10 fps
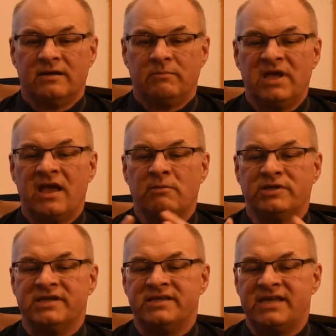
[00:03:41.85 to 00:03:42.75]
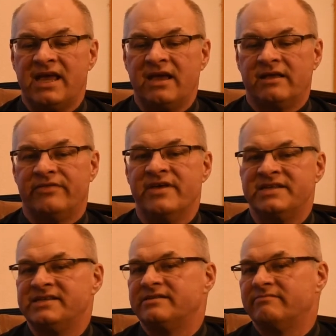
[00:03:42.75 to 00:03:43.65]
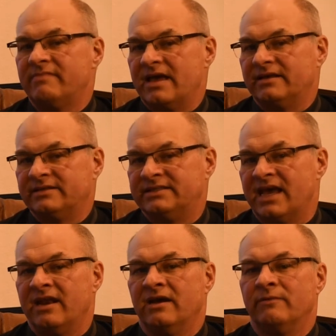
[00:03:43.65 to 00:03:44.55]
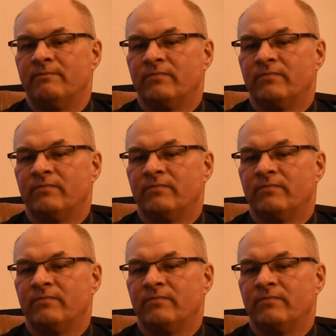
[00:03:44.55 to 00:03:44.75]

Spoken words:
being able to take this data,